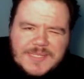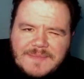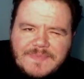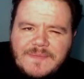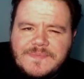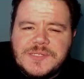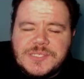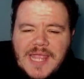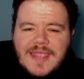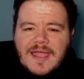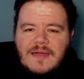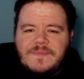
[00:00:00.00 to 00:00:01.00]
up
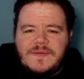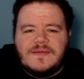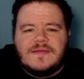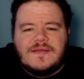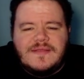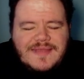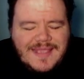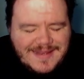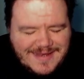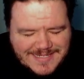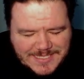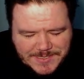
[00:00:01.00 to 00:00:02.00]
the
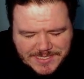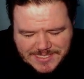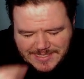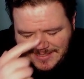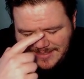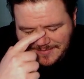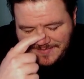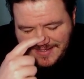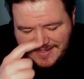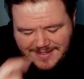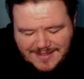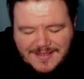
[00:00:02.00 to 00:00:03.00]
NA division a little
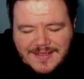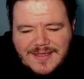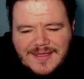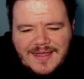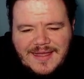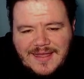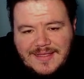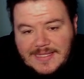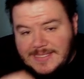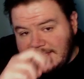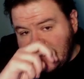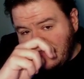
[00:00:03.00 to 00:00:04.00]
bit.
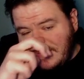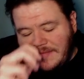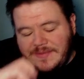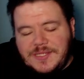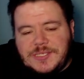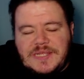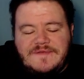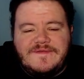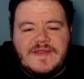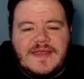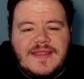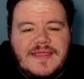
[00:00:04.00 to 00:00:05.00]
Is the upcoming
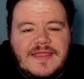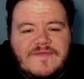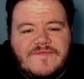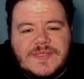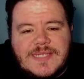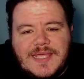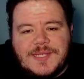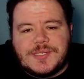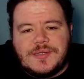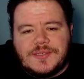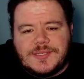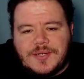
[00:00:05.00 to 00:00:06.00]
Gfinity
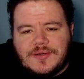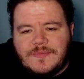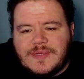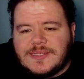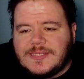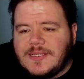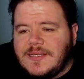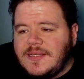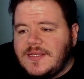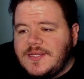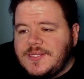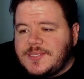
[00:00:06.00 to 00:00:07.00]
Invitational Tournament.
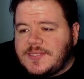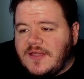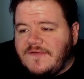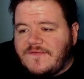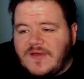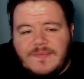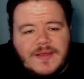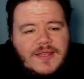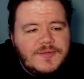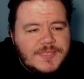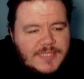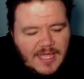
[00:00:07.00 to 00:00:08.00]
So, for anybody
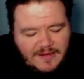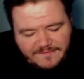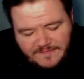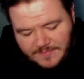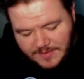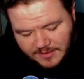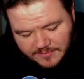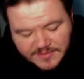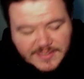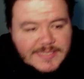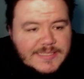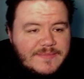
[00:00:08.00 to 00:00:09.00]
who's not familiar with
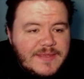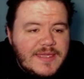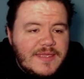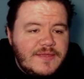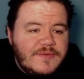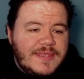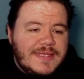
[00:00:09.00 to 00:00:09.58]
this, let me get you the